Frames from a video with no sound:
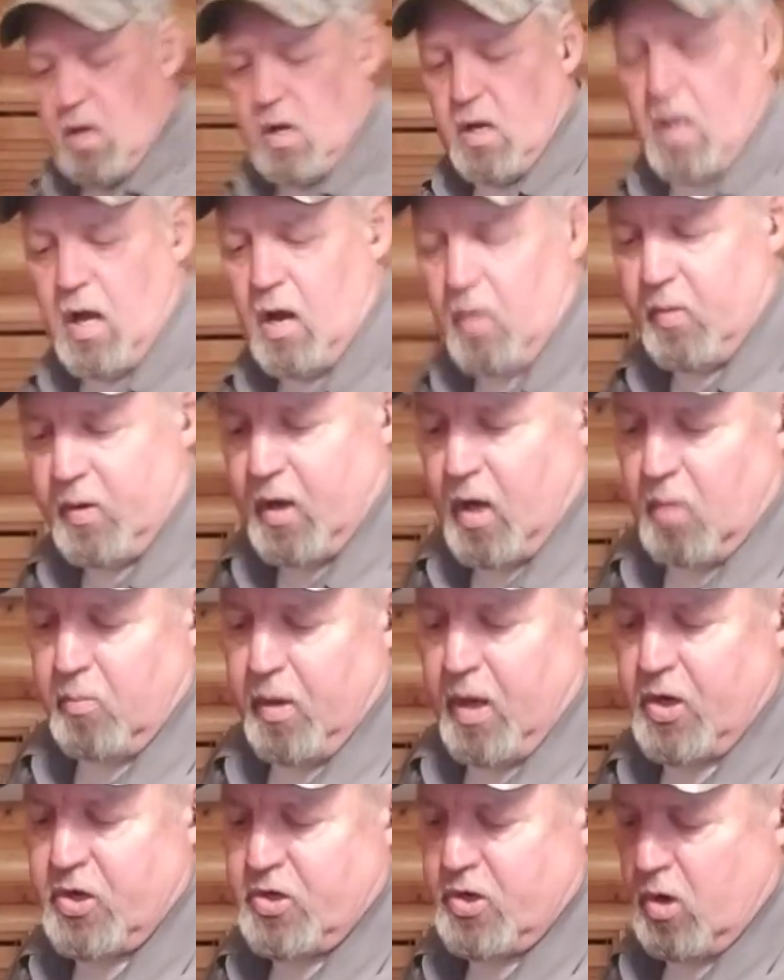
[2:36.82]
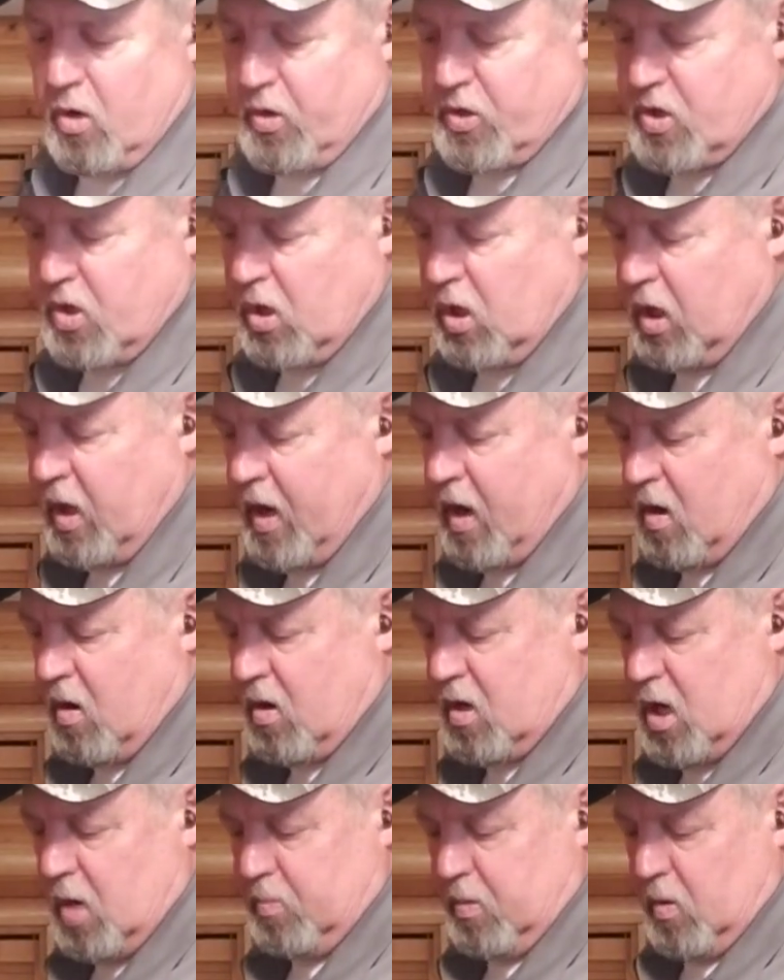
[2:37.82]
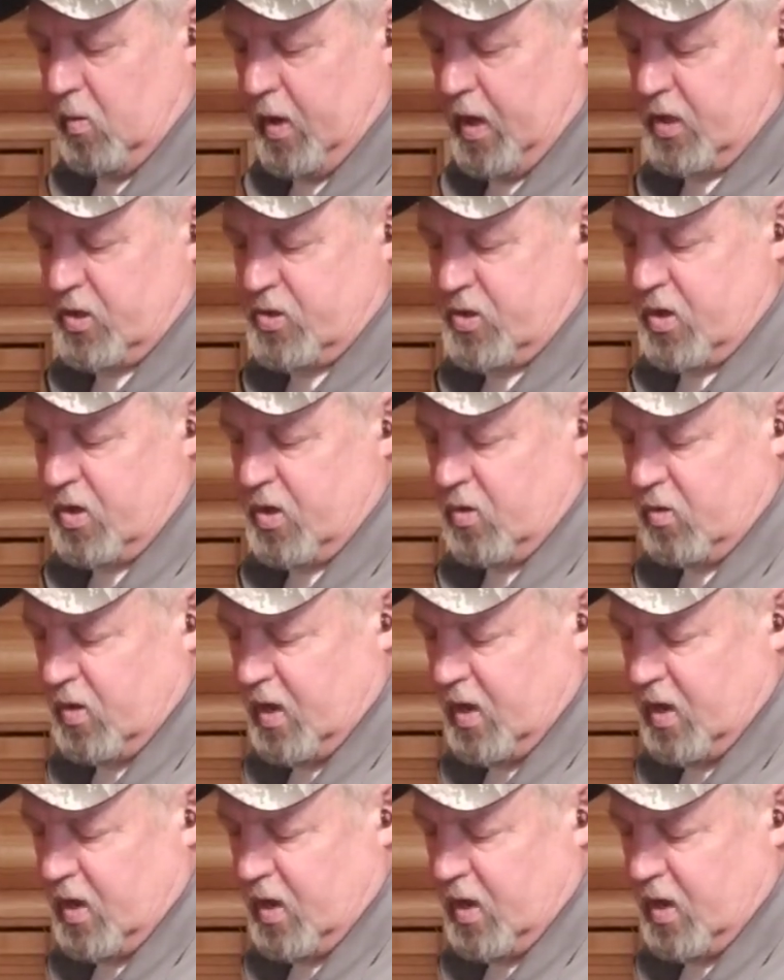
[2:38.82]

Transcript: Now we're going to make sure it's clear. A couple of ways to do